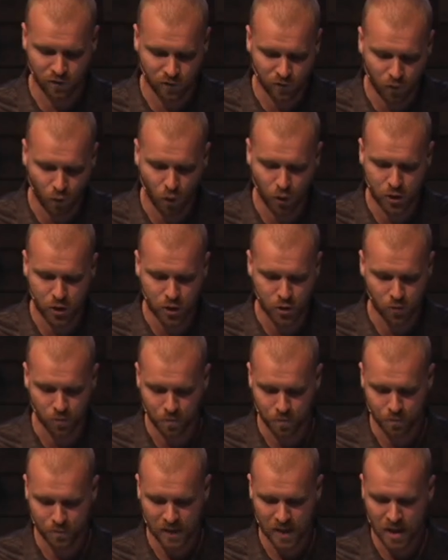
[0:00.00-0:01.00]
for you.
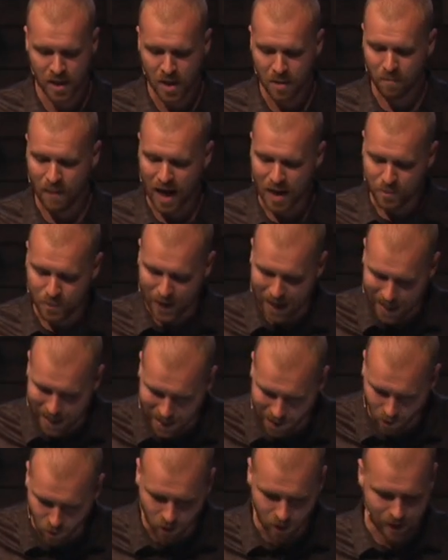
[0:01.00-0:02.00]
My
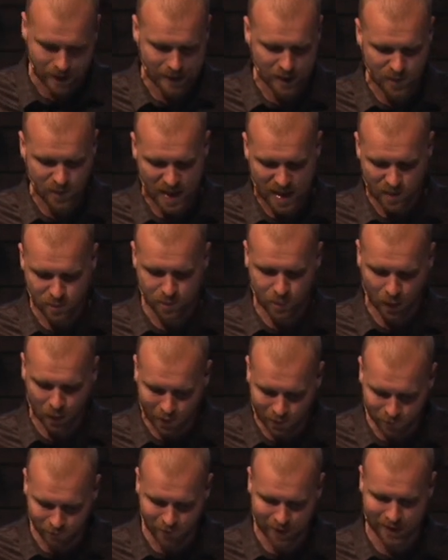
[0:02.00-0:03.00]
power is made
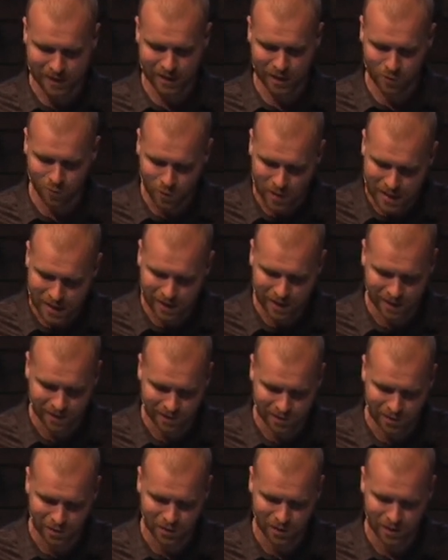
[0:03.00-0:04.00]
perfect in
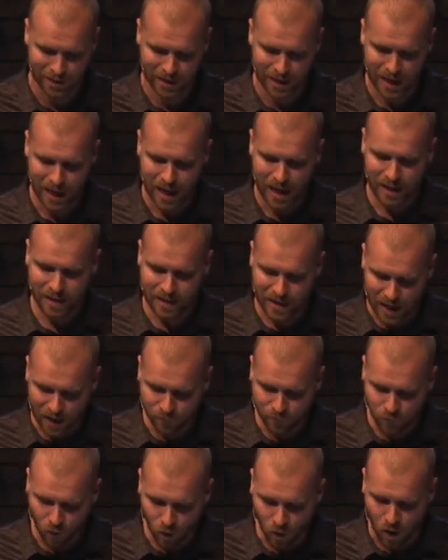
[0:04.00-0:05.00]
weakness.
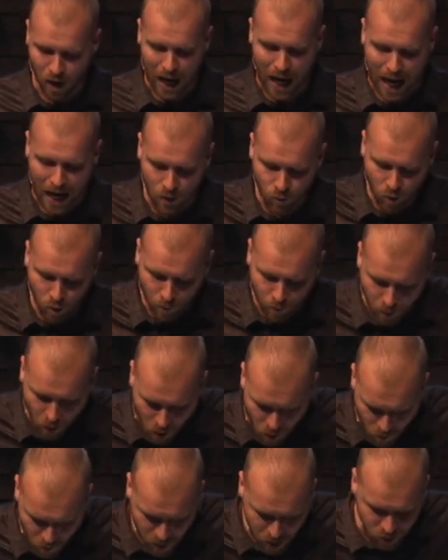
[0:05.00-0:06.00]
Therefore, I will
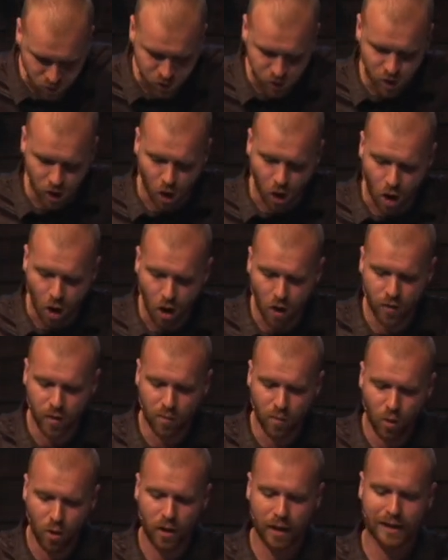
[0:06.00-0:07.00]
boast all the
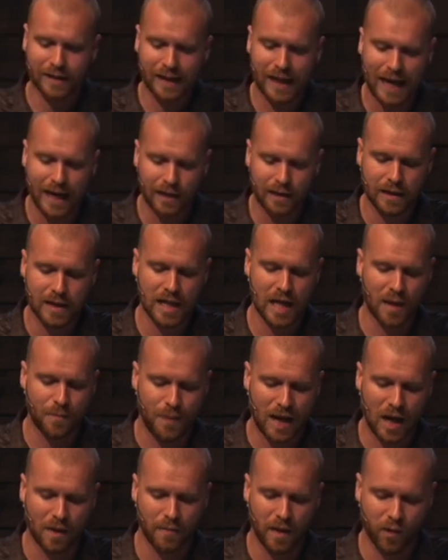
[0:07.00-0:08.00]
more gladly
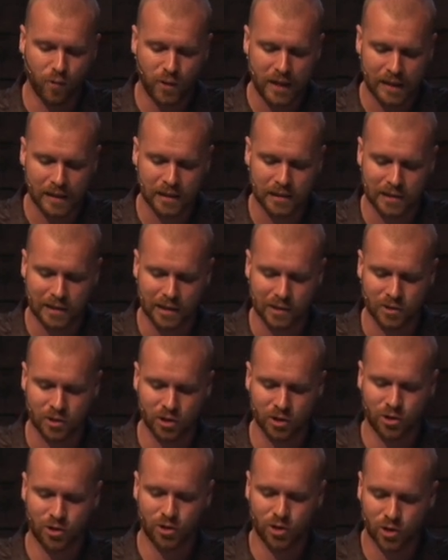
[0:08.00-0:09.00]
about my weaknesses,
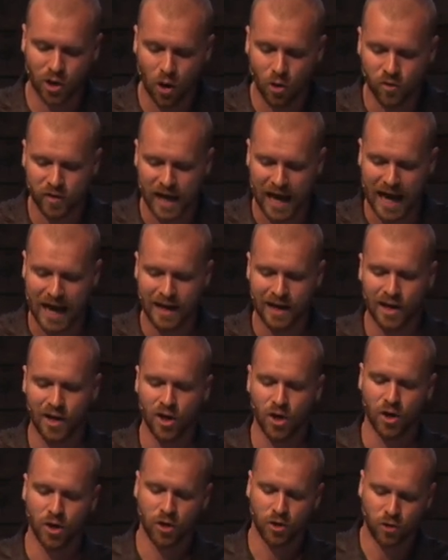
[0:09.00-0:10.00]
so that
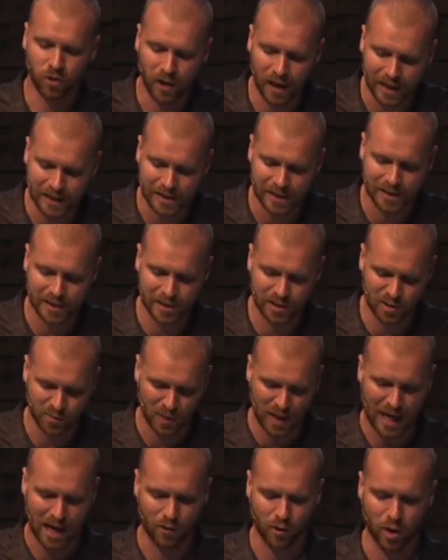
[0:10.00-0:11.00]
Christ's
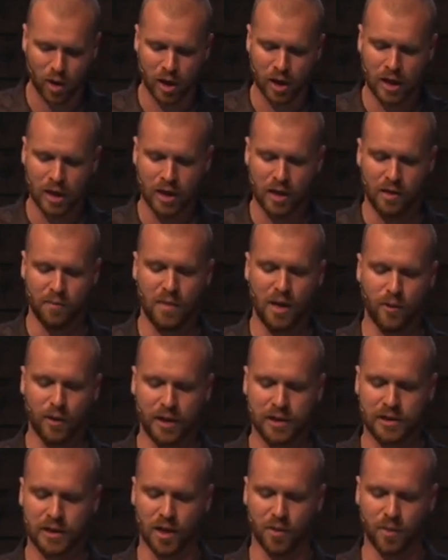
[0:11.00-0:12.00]
power may
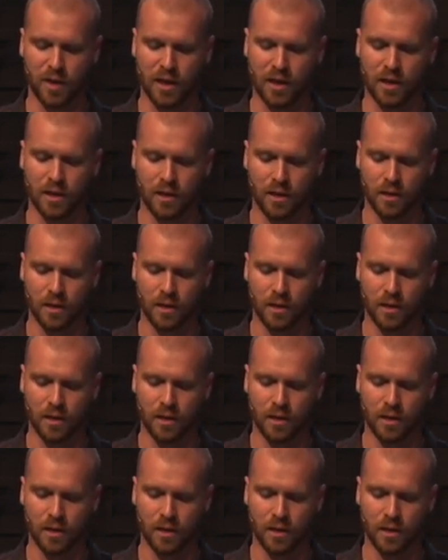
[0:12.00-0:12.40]
rest on me.